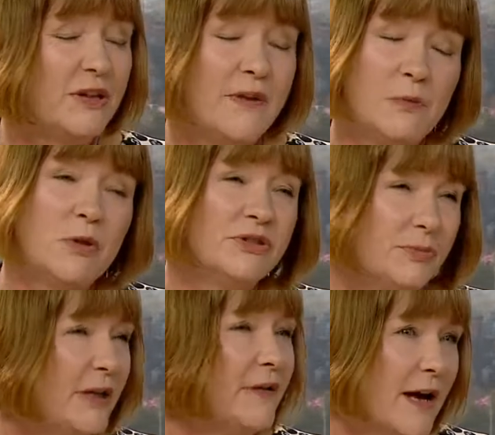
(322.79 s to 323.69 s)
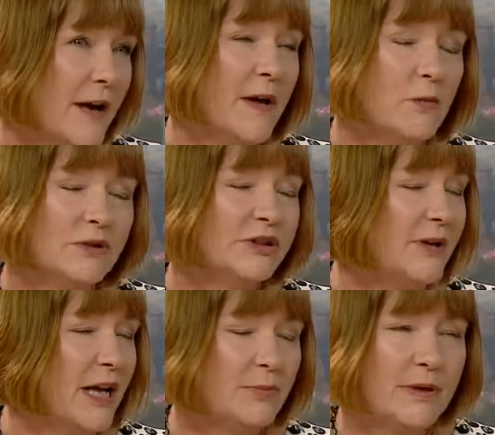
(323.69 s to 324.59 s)
And they'll want to be there. They'll want to be
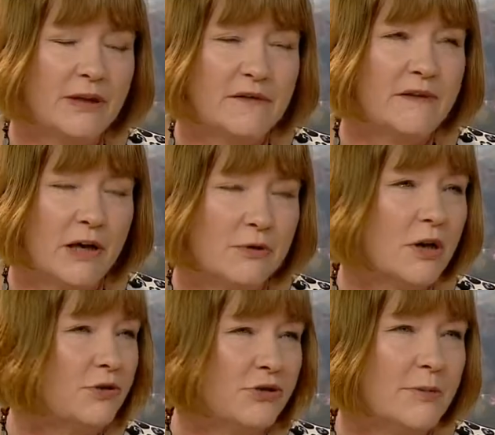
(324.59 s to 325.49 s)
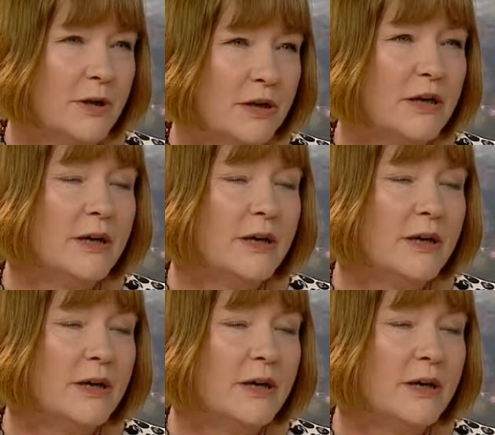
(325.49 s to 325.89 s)
helping their fellow countrymen.